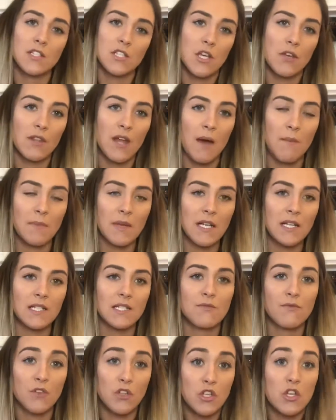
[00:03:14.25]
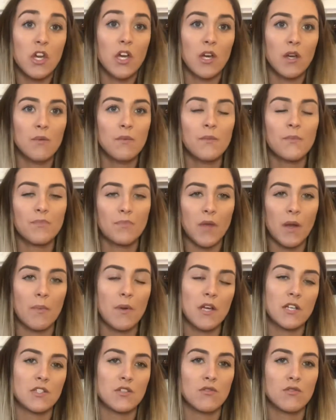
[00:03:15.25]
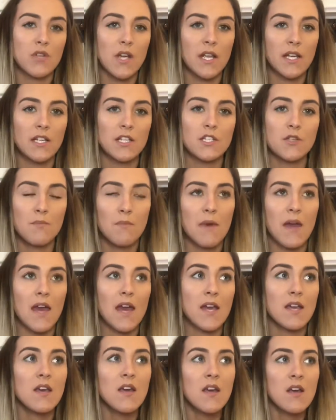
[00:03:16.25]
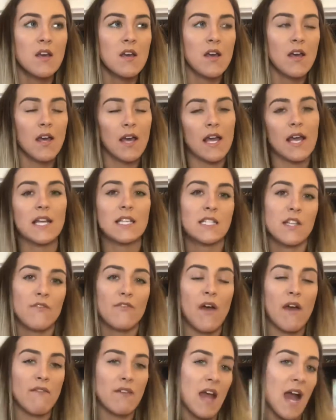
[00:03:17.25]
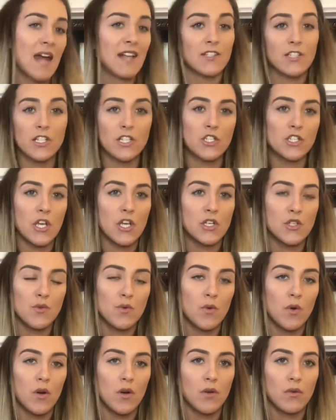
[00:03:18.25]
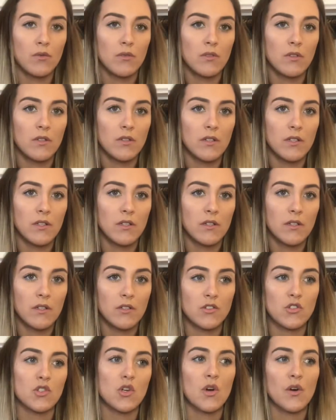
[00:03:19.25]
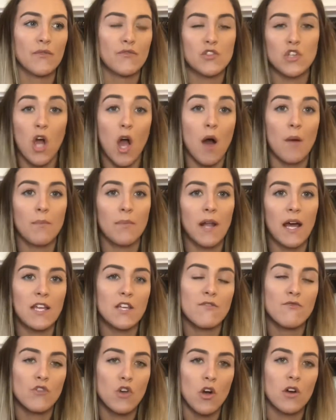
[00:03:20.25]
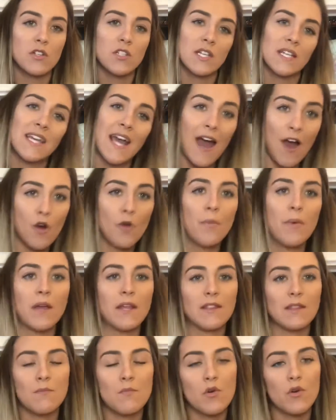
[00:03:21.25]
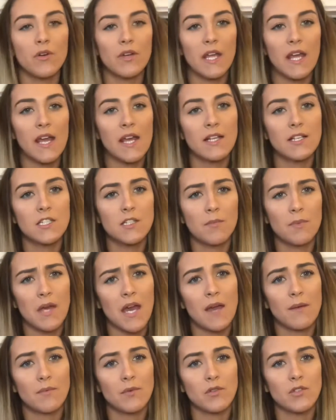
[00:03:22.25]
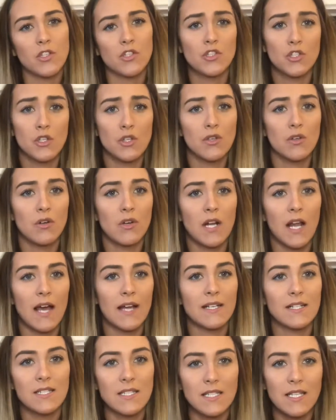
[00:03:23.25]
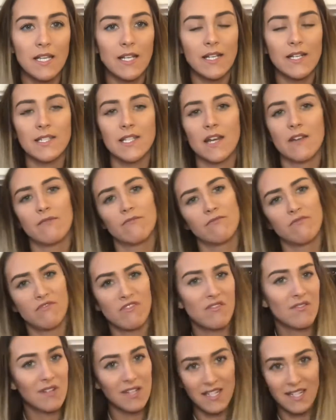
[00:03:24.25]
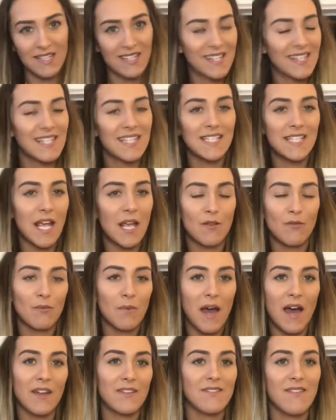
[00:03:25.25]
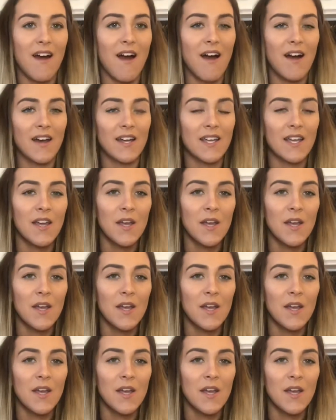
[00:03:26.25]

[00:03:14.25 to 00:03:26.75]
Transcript: So that means for you, a personal trainer, to me, it's a very antisocial sort of job. Like you've got to get up in the morning to be able to suit your clients' needs, and the same at night.